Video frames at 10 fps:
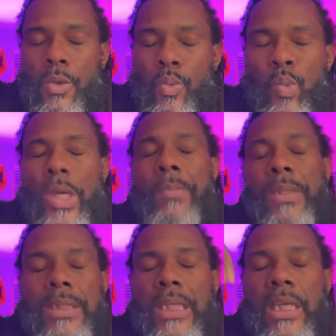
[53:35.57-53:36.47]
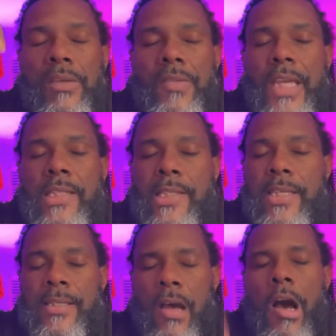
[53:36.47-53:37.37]
We believe that
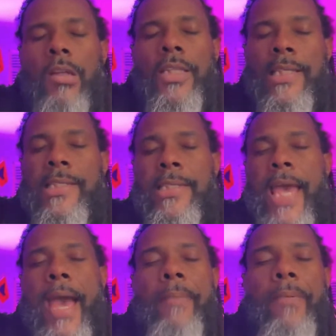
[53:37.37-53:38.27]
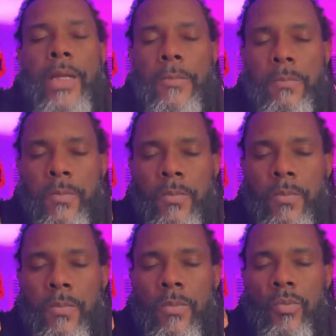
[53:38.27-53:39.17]
since all this is happening,
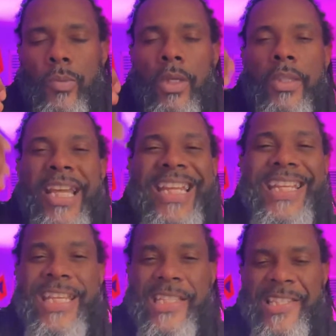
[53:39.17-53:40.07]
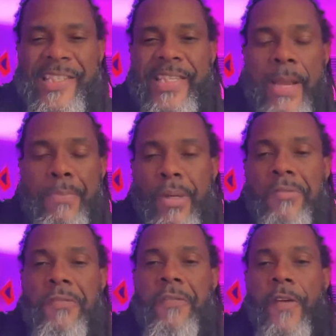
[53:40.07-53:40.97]
that it is separate
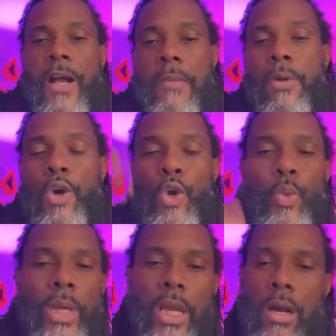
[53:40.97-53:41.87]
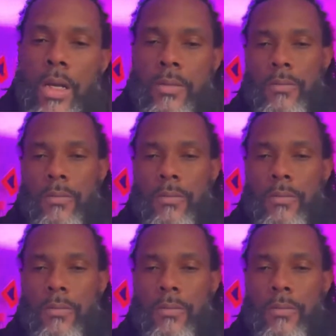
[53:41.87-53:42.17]
from who we are.